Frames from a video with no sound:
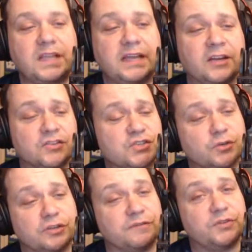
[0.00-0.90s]
And
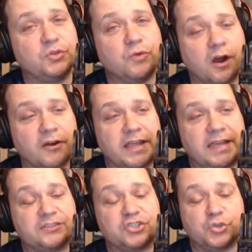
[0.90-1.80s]
also, if you are
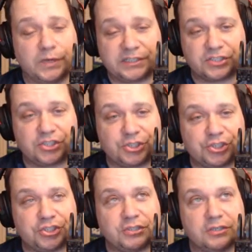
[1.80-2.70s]
a
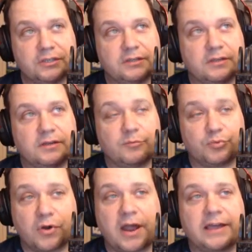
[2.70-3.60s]
Twitch
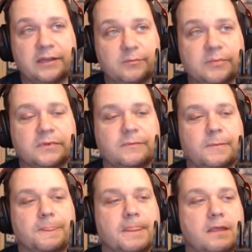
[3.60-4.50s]
Prime
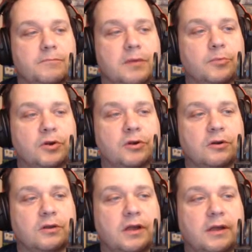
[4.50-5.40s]

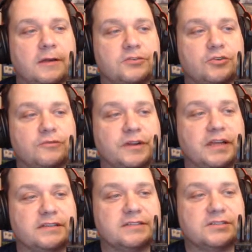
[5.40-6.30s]
member, don't
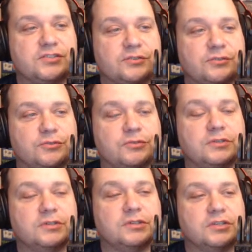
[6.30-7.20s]
forget to
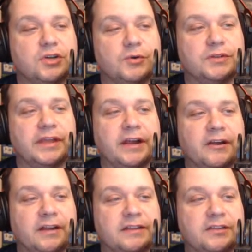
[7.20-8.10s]
go in there,
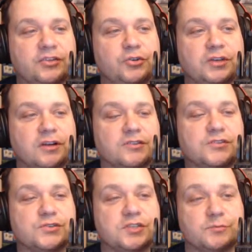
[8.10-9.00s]
and then you can
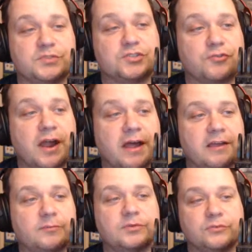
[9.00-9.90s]
also
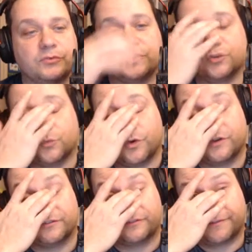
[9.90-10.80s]
subscribe with your
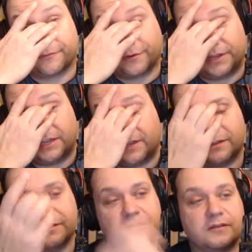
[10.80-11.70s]
one free
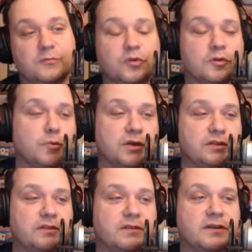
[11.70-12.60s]
per
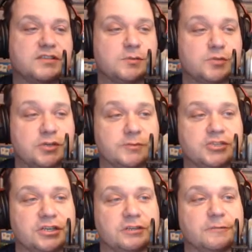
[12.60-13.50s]
month
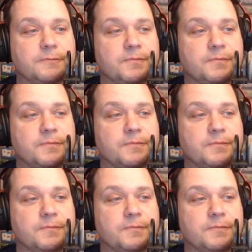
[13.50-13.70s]
subscription.